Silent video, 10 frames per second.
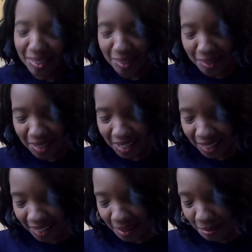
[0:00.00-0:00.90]
Oh yeah,
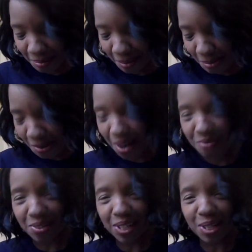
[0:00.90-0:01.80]
I'm more
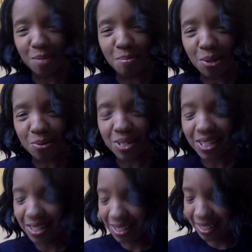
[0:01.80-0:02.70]
African than
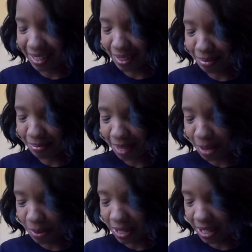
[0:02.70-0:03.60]
most, I
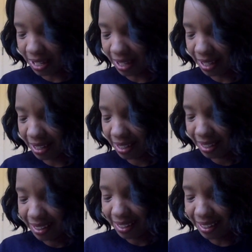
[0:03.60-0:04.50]
would say.
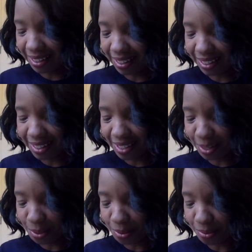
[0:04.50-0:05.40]

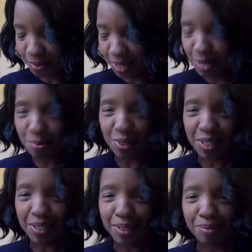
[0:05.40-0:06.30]
So that's pretty
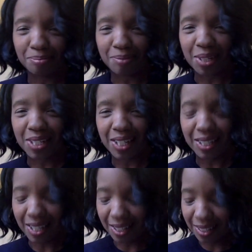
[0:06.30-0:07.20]
good. I'll take
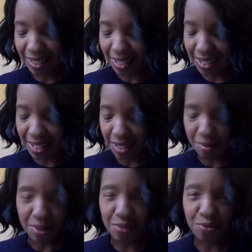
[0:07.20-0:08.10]
that. And it's like
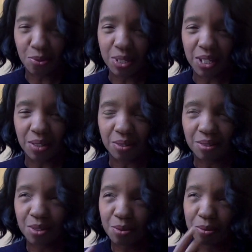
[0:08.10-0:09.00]
13 or
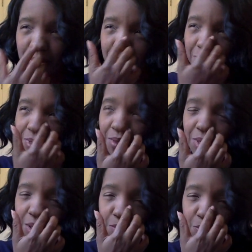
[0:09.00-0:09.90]

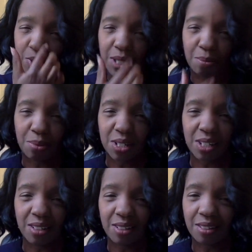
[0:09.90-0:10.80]

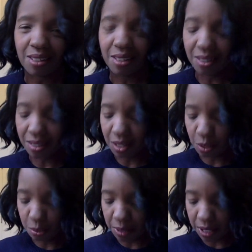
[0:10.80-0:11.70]
14%
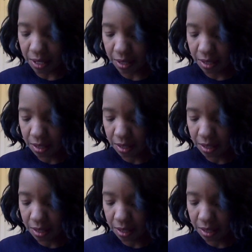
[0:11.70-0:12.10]
European.